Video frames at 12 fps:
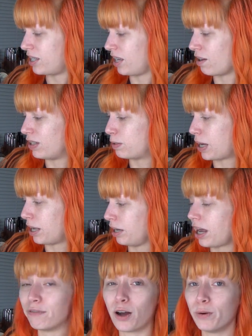love this
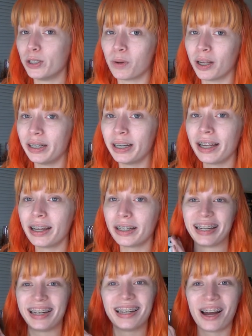palette. I've always wanted it.
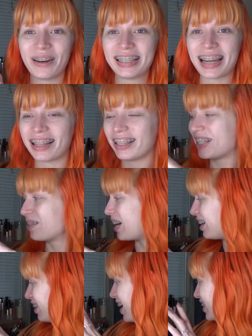I cannot wait to add this to
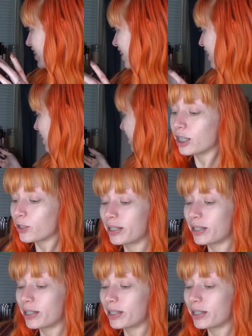my collection.